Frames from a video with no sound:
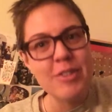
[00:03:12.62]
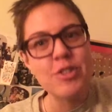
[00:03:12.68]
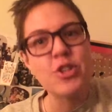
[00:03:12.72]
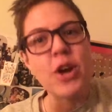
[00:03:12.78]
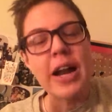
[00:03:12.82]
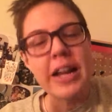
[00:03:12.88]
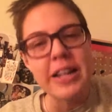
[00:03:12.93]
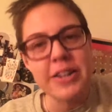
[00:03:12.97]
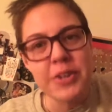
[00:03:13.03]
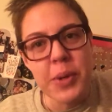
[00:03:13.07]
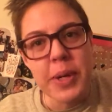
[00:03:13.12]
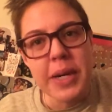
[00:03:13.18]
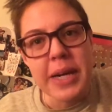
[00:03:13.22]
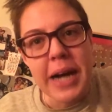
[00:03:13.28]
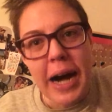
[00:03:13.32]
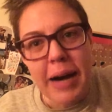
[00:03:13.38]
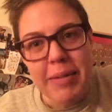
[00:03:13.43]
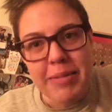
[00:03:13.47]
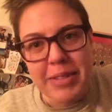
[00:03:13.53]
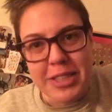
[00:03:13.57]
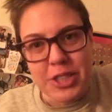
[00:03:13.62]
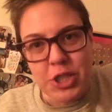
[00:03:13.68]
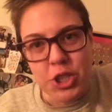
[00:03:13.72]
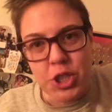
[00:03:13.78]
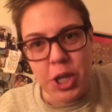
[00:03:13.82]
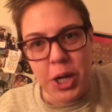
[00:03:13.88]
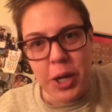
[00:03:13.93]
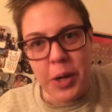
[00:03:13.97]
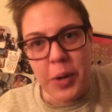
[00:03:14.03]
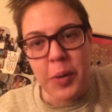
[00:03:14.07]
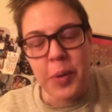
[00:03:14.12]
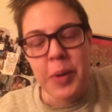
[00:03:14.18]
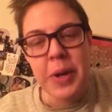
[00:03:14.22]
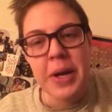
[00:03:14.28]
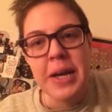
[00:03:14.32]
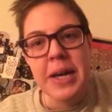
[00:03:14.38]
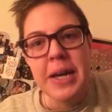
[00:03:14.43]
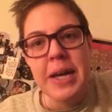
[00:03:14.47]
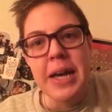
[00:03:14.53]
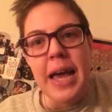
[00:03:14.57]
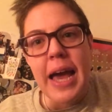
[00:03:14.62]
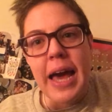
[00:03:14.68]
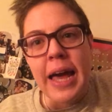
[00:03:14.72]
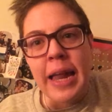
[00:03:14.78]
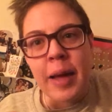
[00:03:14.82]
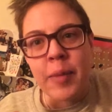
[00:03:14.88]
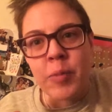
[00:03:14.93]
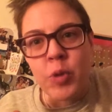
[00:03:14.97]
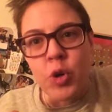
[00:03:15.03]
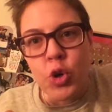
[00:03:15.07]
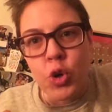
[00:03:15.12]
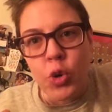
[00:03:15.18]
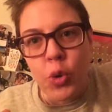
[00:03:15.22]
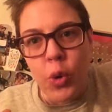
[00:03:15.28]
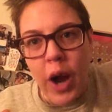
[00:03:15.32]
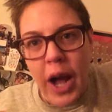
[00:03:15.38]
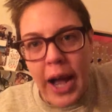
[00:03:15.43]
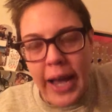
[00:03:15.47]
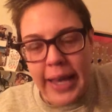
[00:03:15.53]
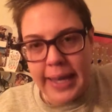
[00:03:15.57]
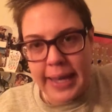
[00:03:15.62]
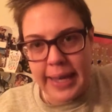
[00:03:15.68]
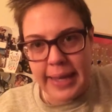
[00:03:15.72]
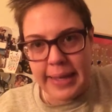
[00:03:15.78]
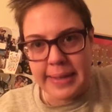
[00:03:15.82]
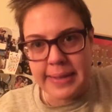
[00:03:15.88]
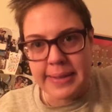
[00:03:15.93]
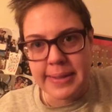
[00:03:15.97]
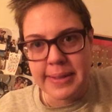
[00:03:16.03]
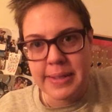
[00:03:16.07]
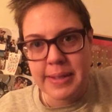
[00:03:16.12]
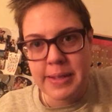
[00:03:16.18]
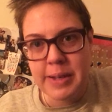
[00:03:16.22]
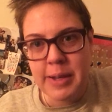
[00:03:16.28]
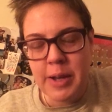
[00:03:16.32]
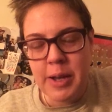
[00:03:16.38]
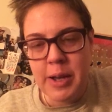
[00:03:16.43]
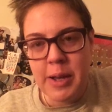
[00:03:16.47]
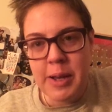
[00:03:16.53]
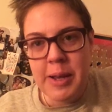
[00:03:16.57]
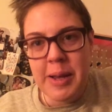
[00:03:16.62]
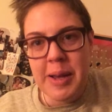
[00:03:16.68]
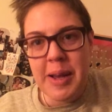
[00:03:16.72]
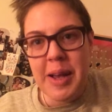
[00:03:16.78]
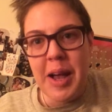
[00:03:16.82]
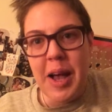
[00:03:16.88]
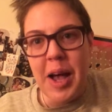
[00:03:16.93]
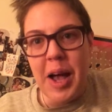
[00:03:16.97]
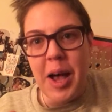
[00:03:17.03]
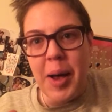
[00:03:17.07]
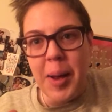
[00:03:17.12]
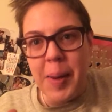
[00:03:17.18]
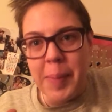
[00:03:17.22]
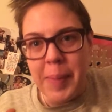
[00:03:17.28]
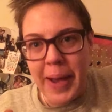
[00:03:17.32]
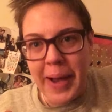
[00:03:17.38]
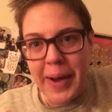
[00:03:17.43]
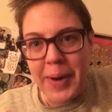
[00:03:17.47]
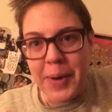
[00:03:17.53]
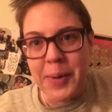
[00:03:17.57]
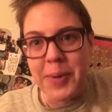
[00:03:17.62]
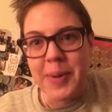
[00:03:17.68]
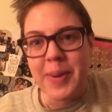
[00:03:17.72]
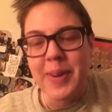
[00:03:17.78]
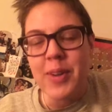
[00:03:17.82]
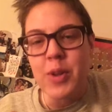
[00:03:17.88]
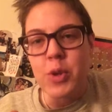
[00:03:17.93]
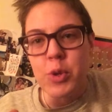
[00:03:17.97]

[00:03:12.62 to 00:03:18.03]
Trying to do a comedy show and I'm crying about...